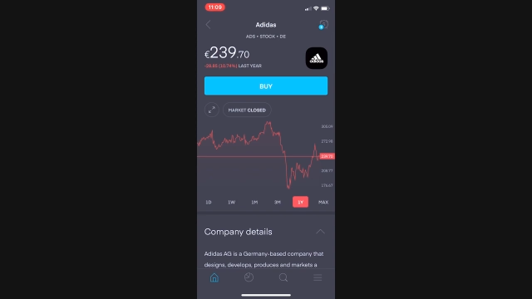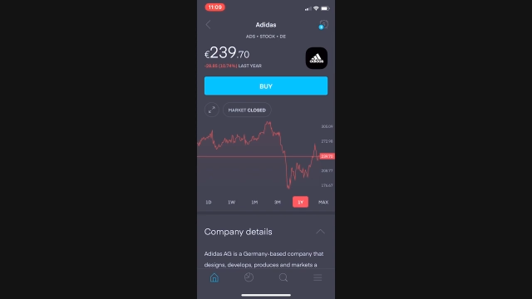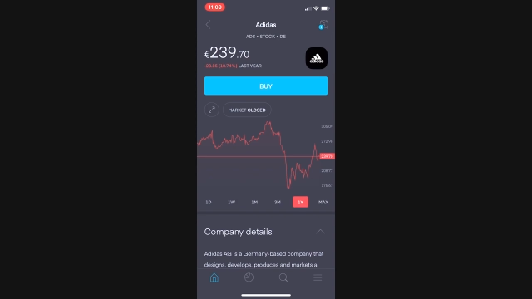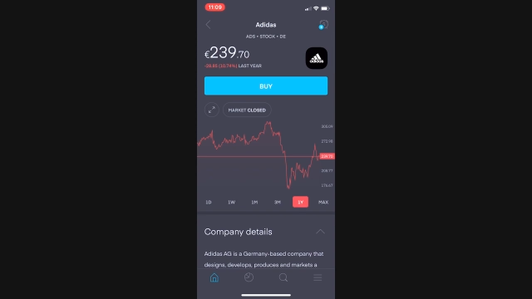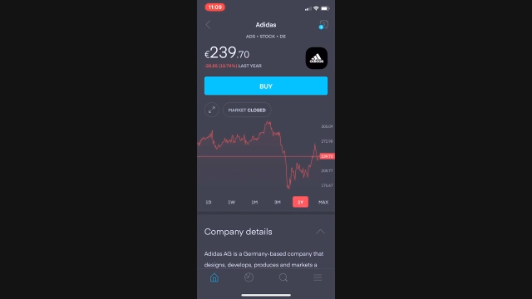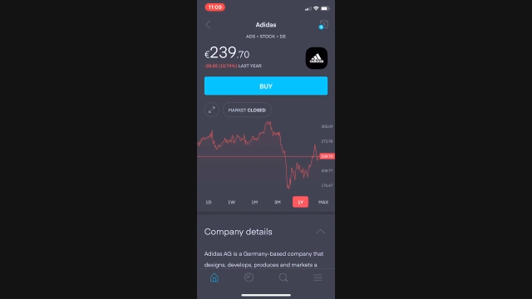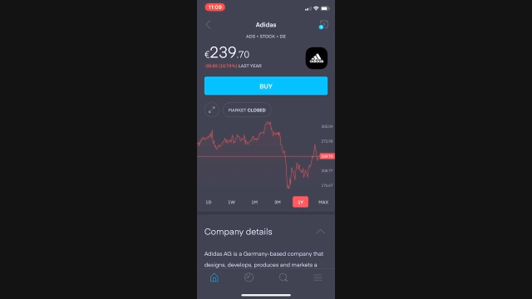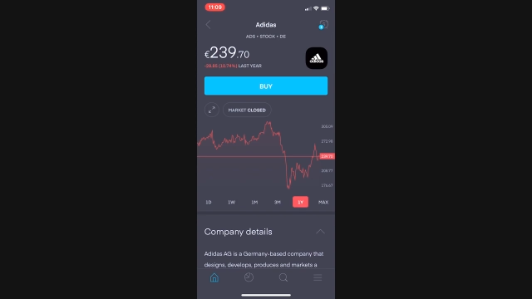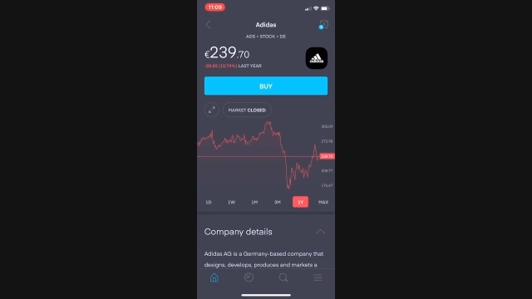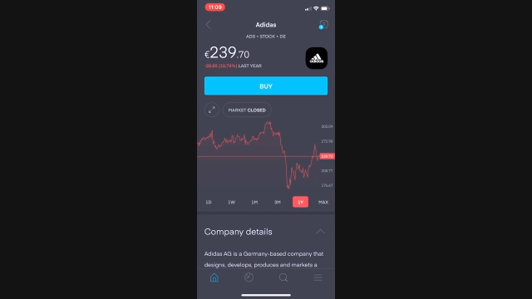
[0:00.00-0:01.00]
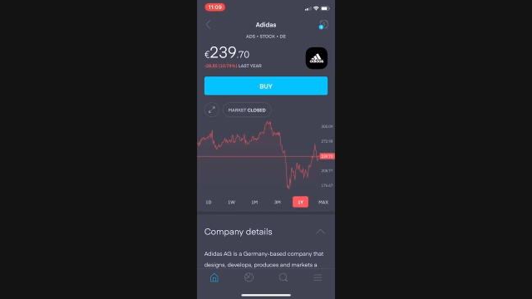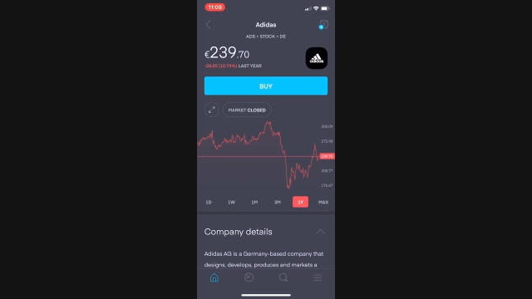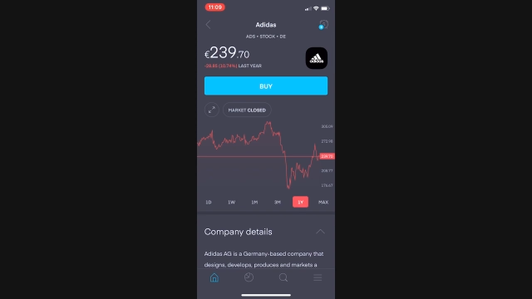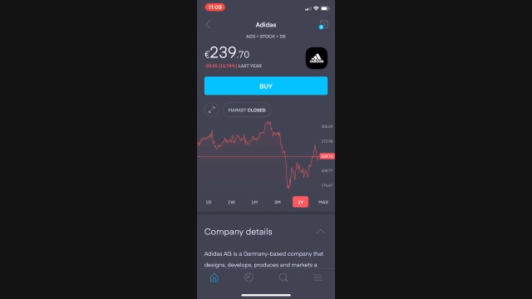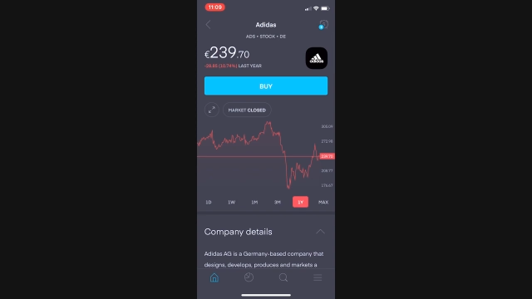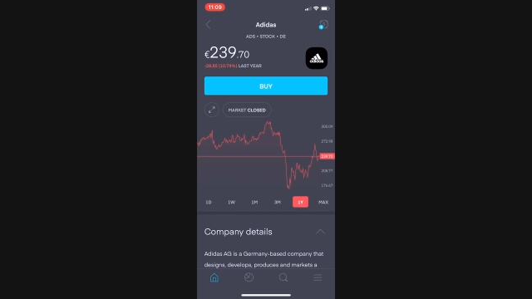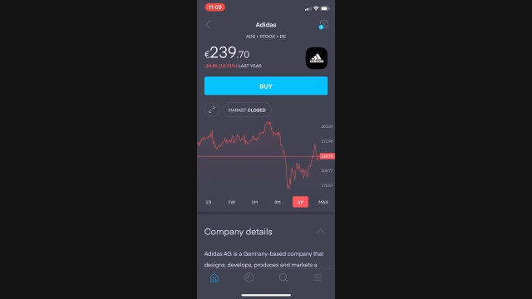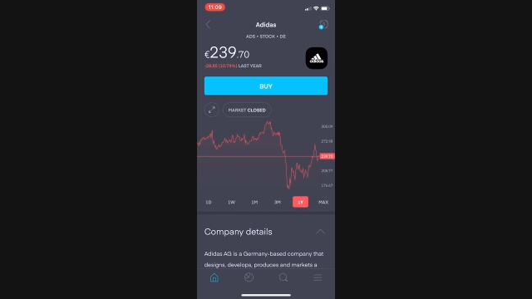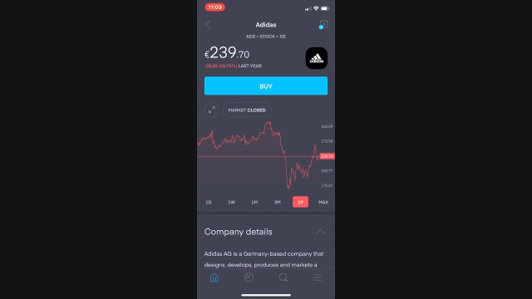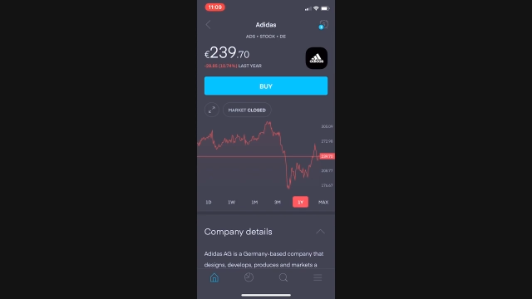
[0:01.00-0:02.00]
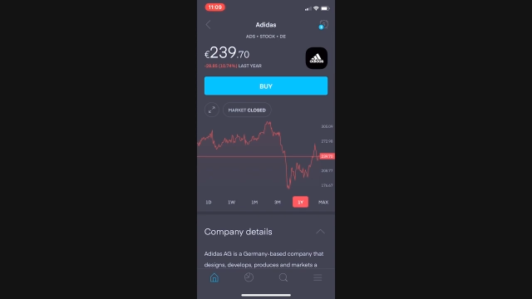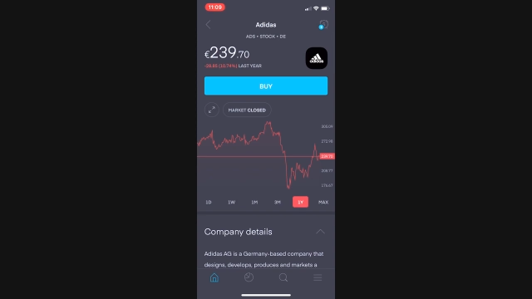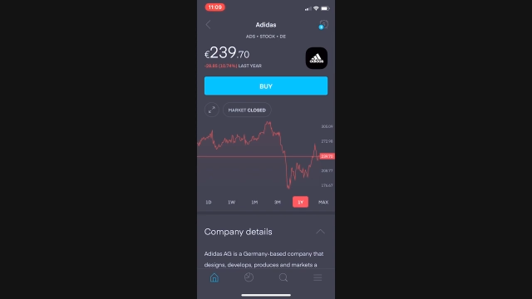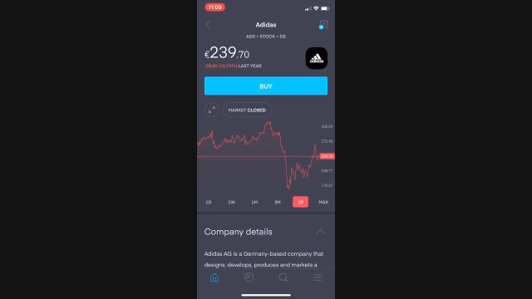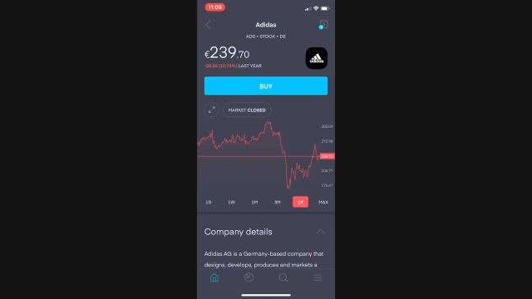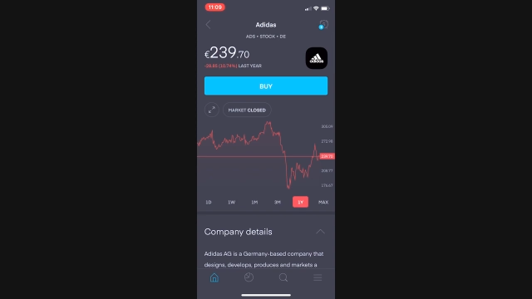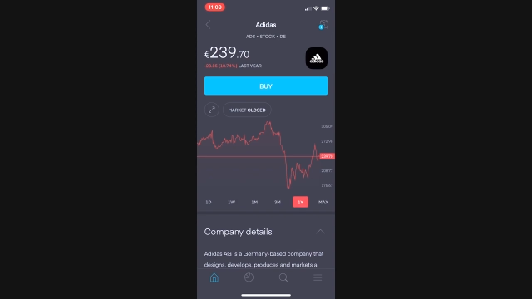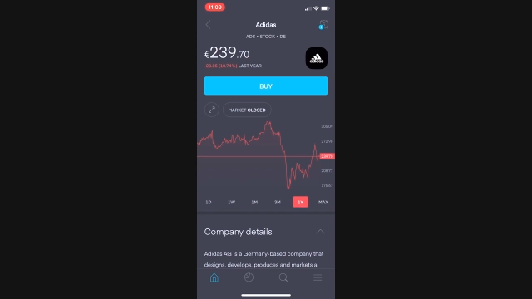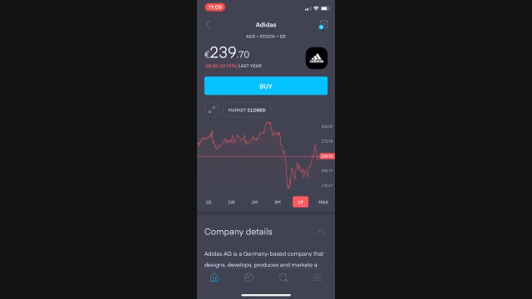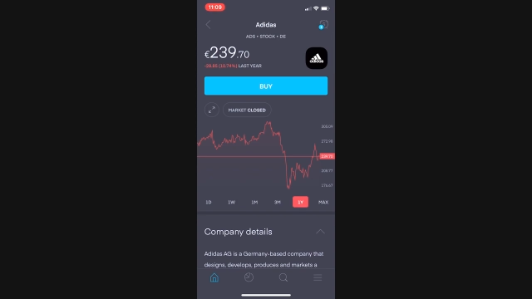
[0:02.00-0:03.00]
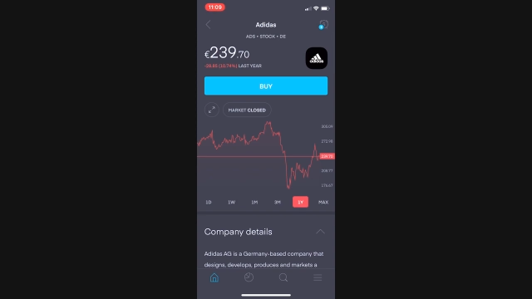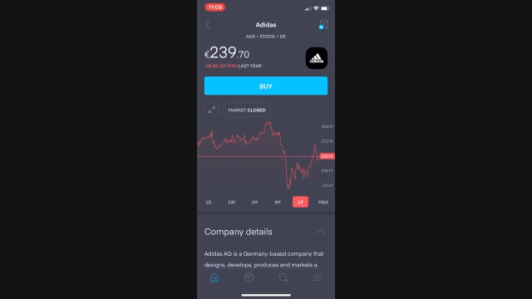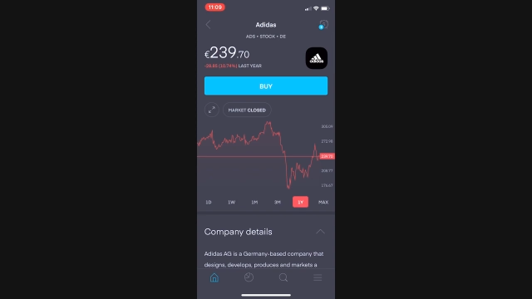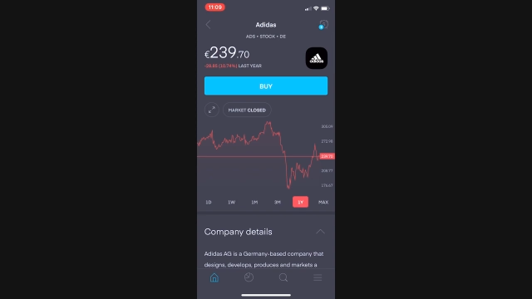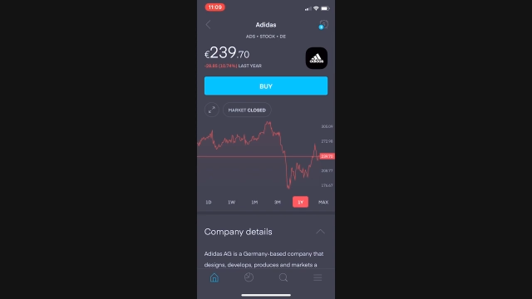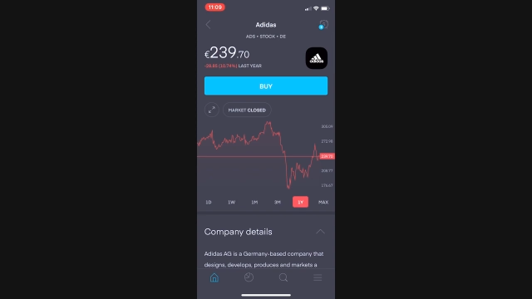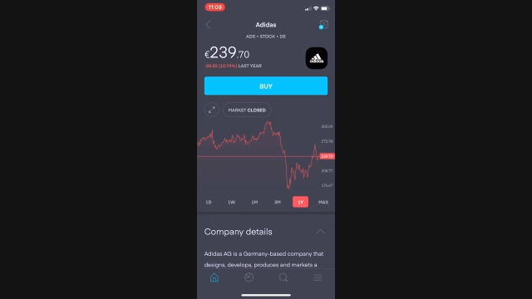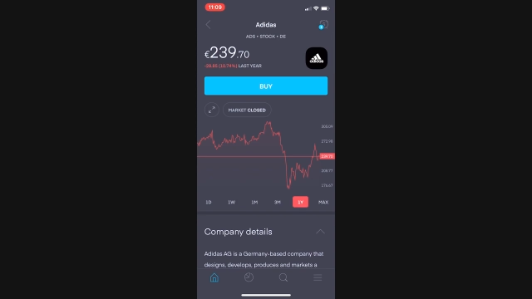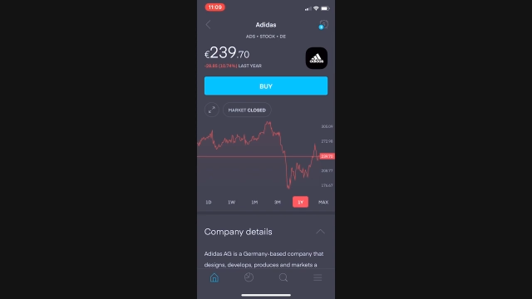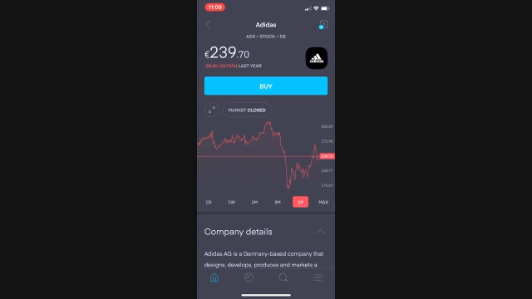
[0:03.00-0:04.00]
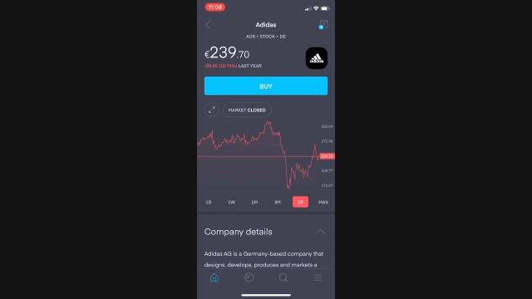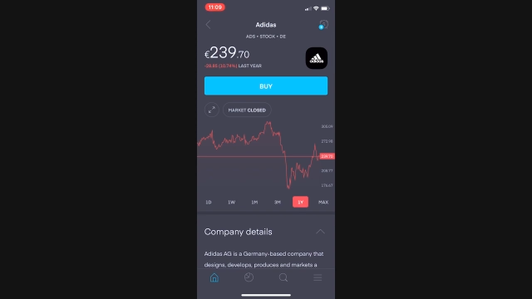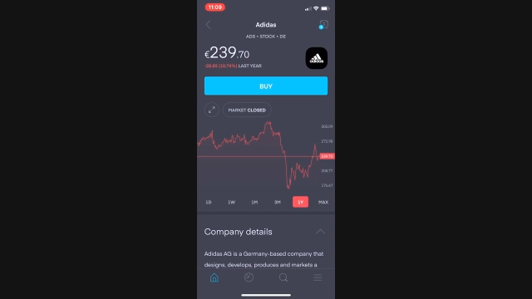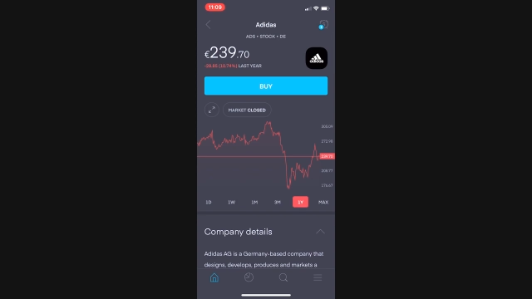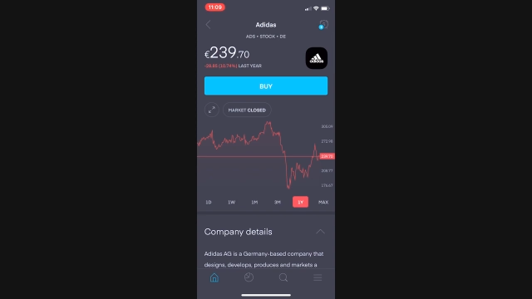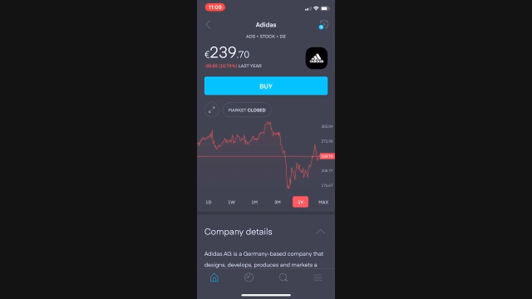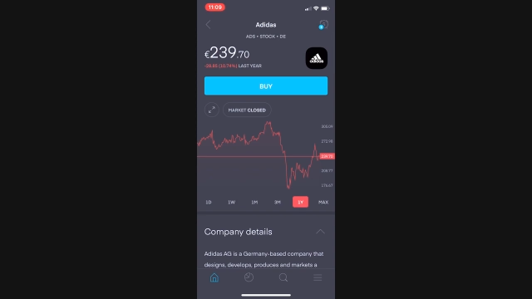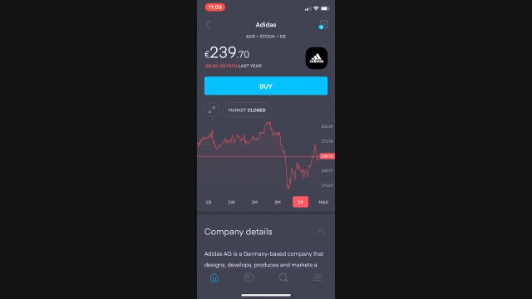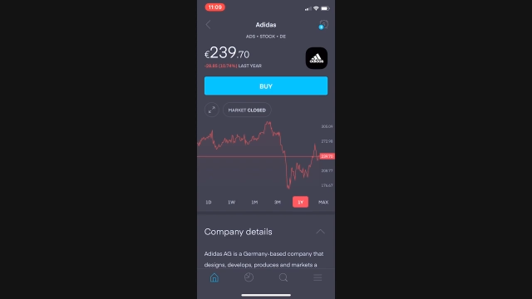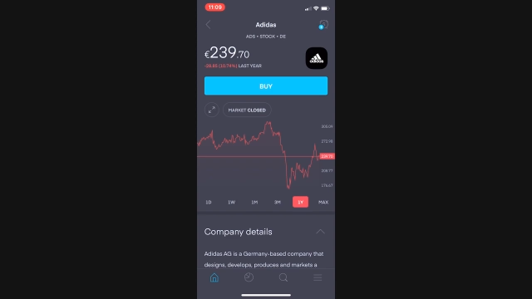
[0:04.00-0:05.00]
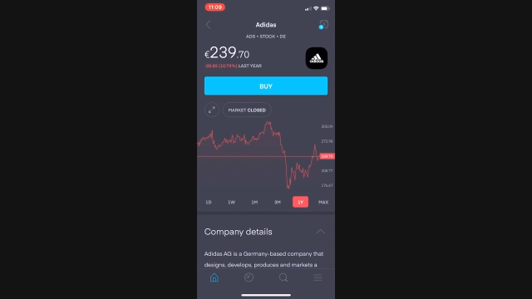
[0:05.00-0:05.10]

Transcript: No face is visible, so there are no lips to read.